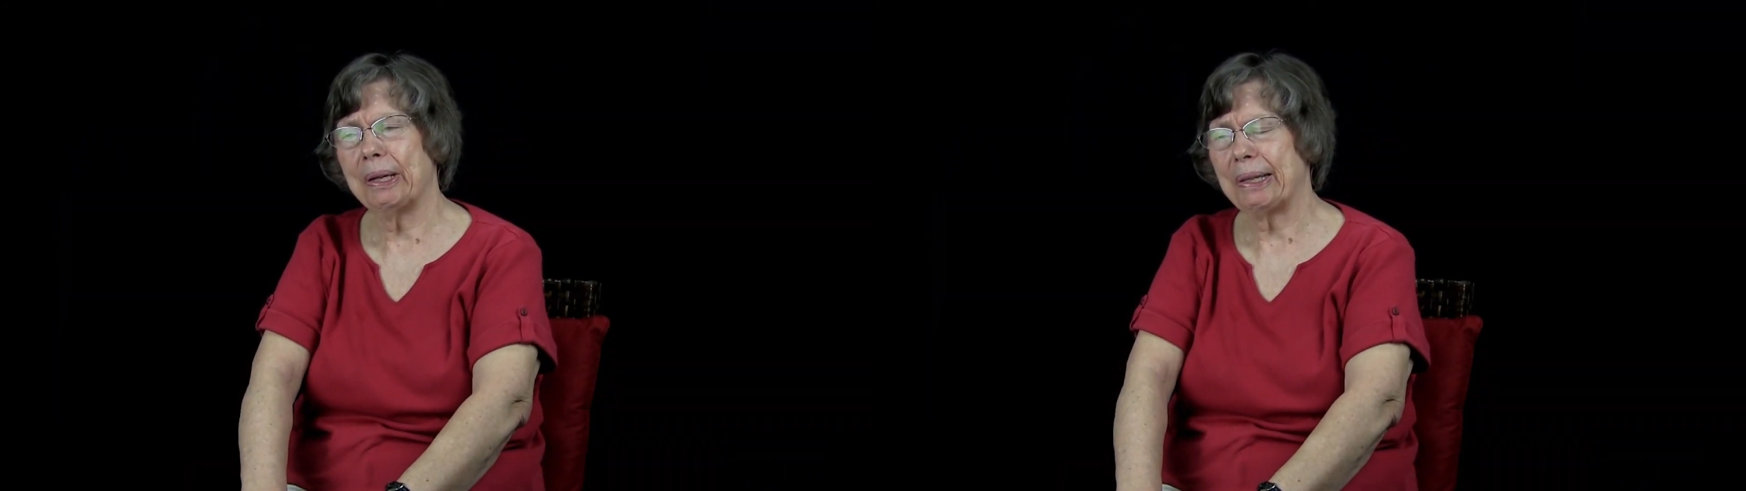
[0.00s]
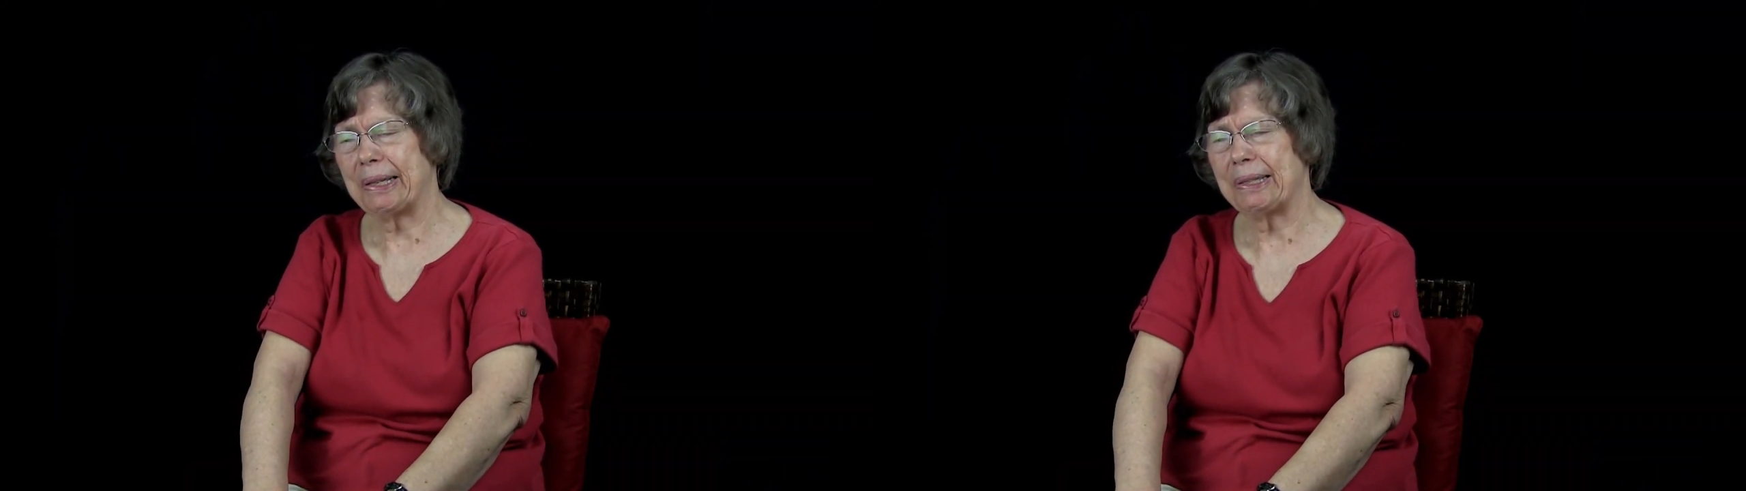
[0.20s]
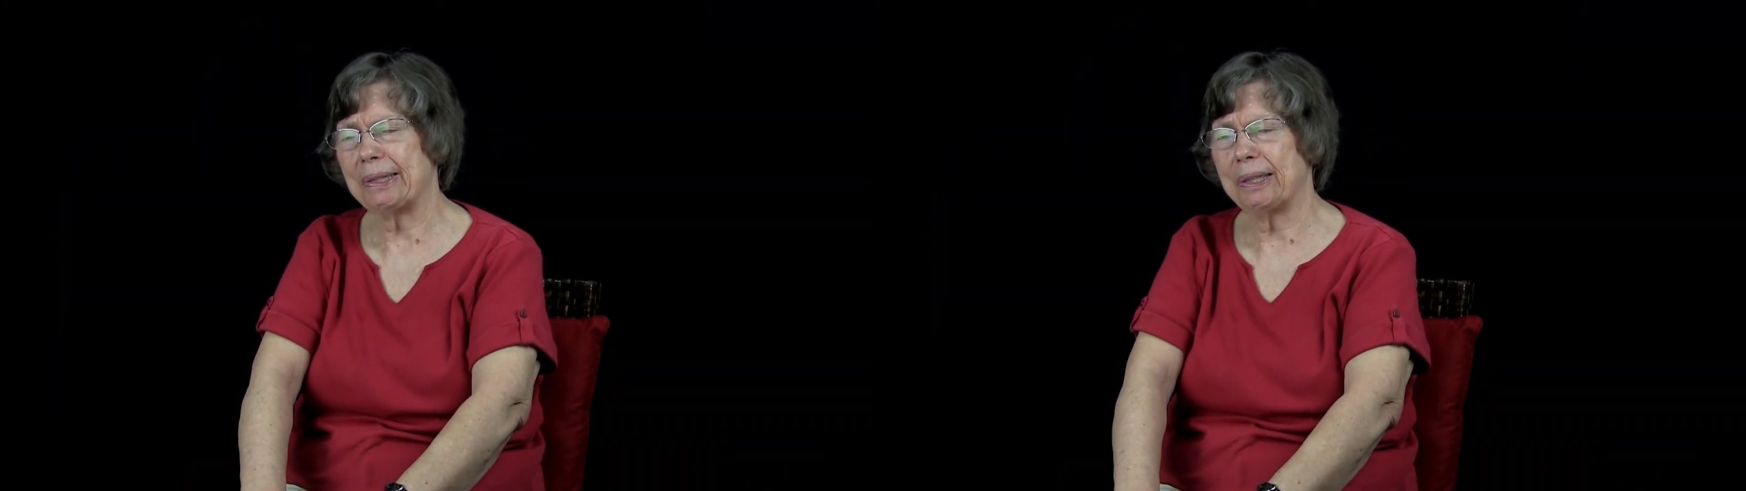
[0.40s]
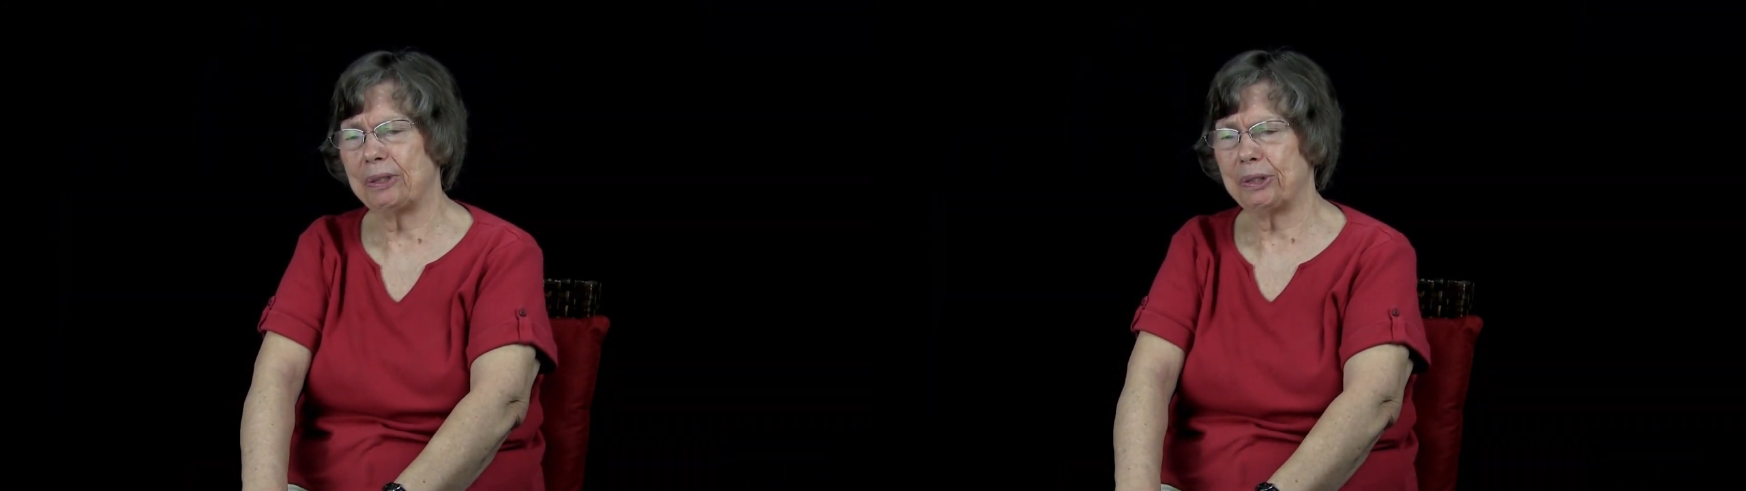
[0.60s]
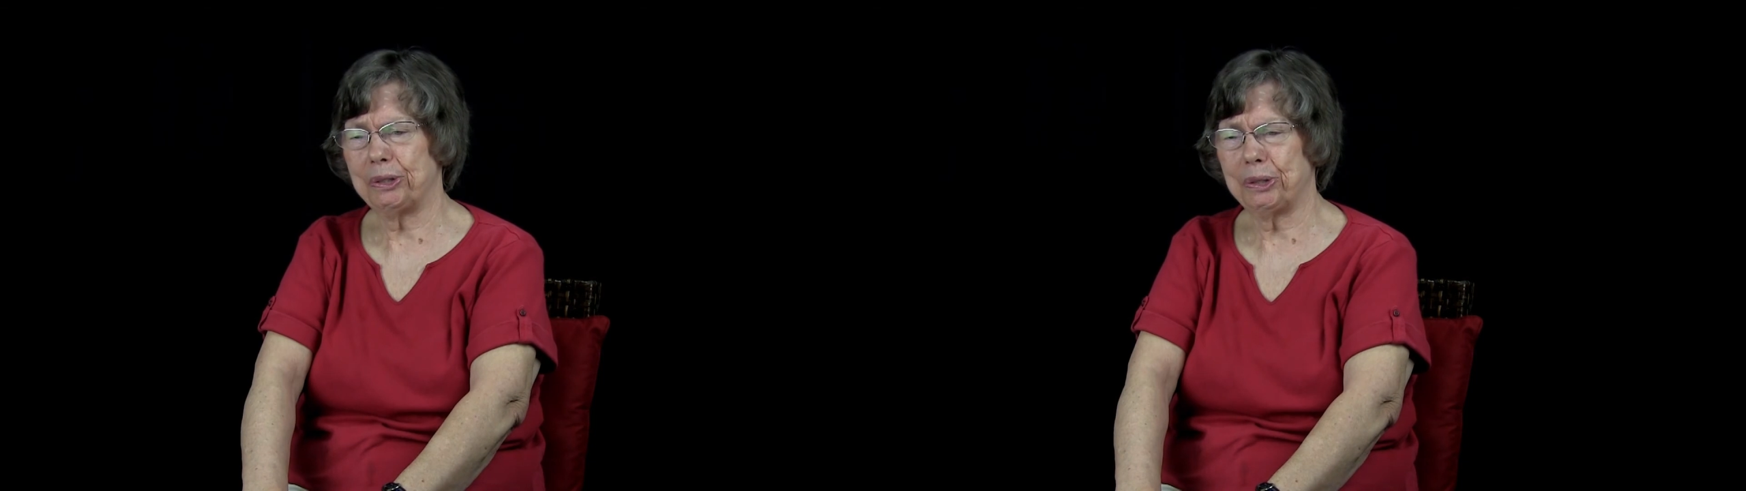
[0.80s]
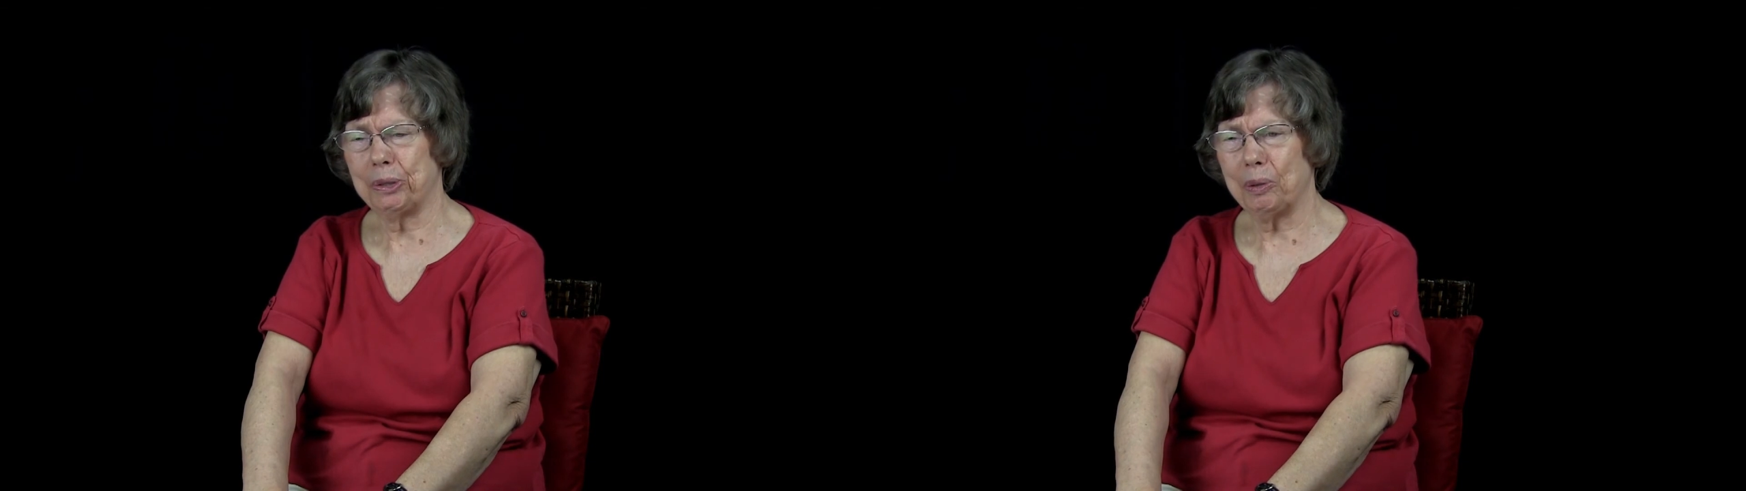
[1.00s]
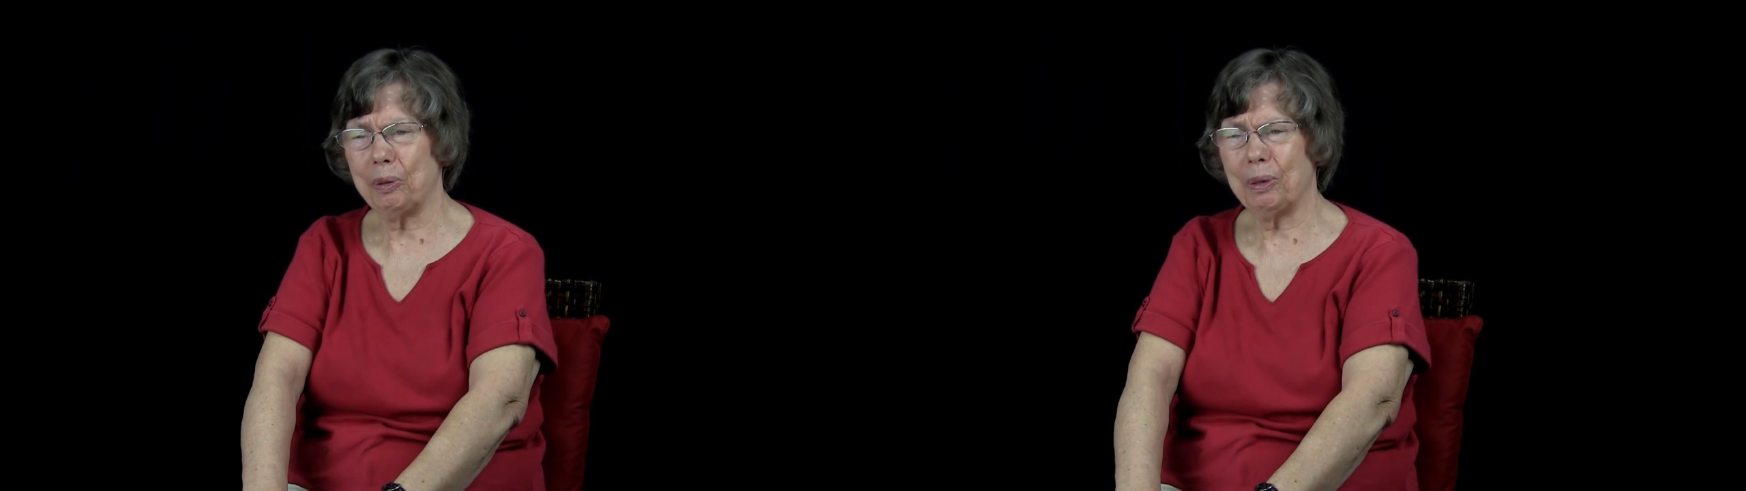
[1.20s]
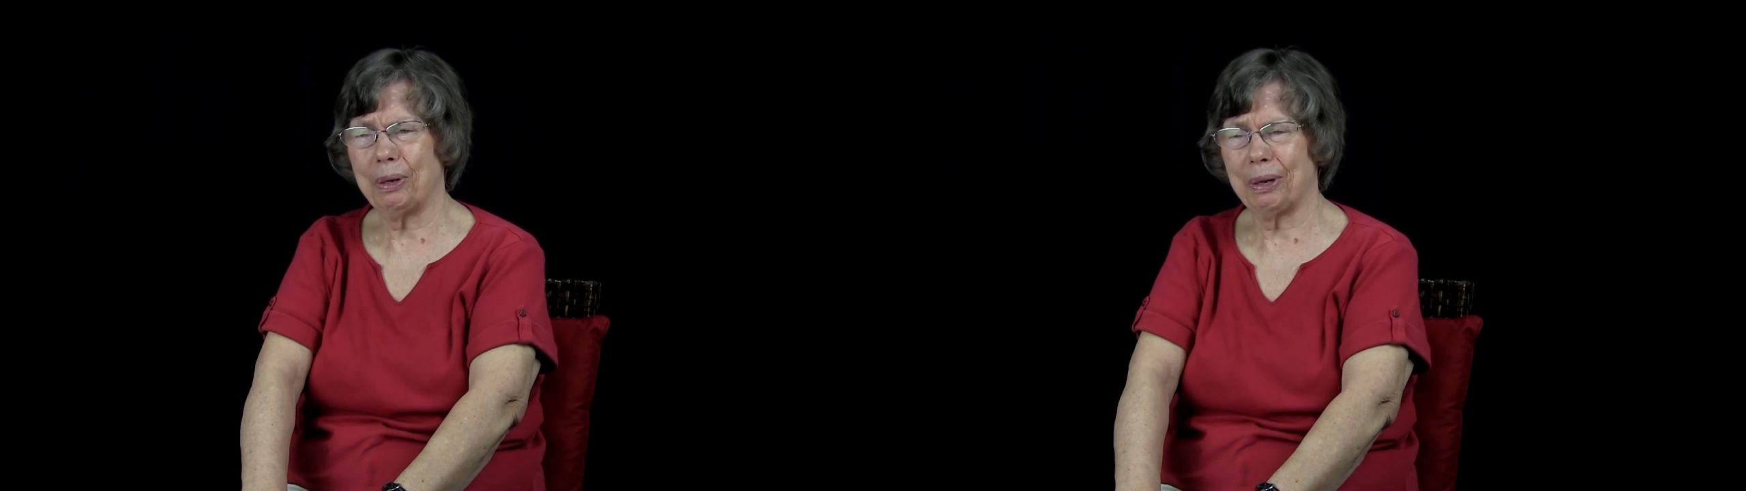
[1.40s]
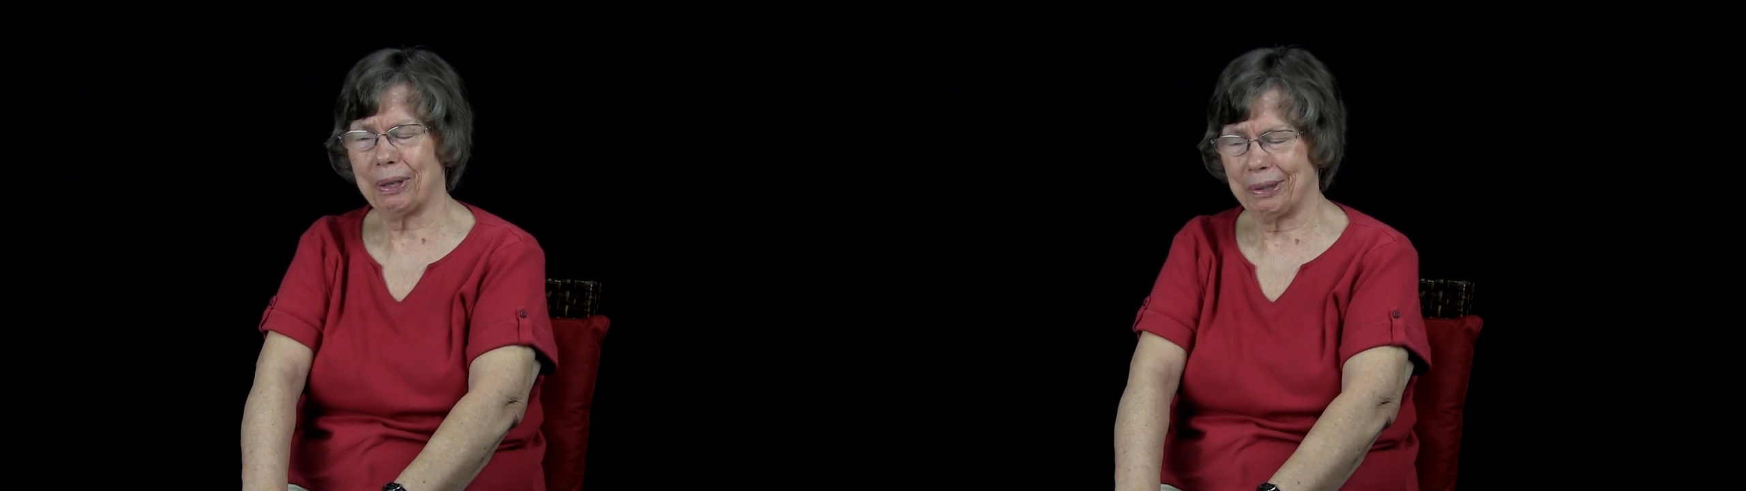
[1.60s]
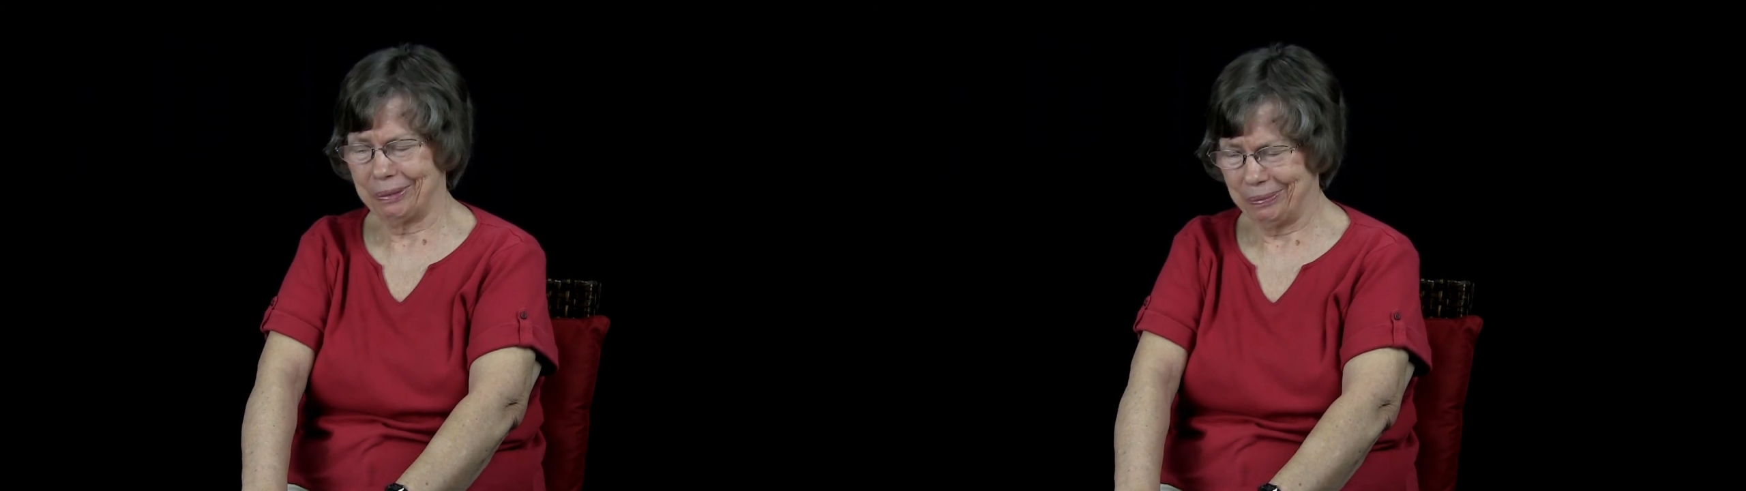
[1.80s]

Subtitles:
And he said, "Sure."